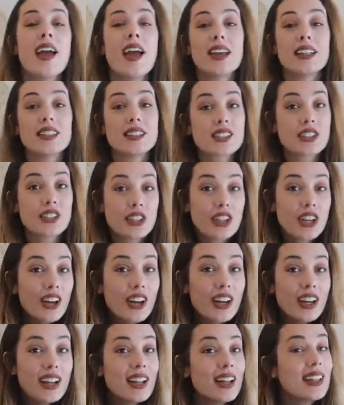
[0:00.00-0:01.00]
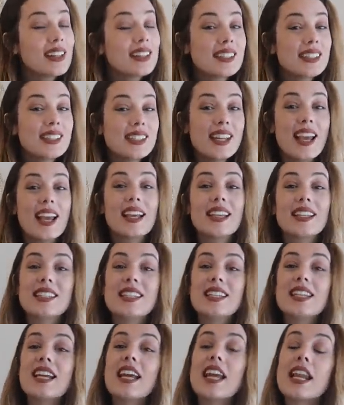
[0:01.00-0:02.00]
It's good, it's
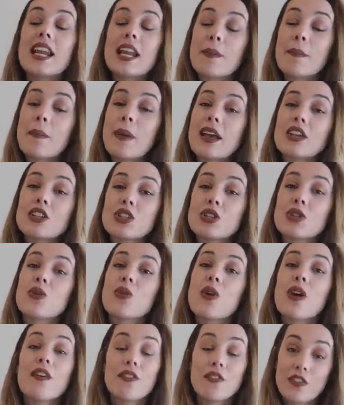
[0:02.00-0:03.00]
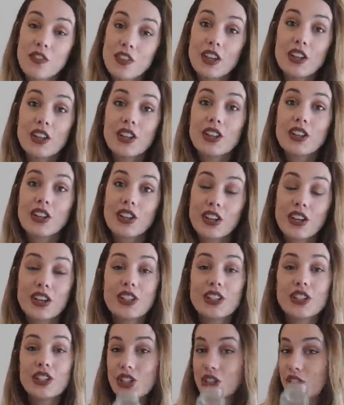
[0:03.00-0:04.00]
tasty, and it makes you feel good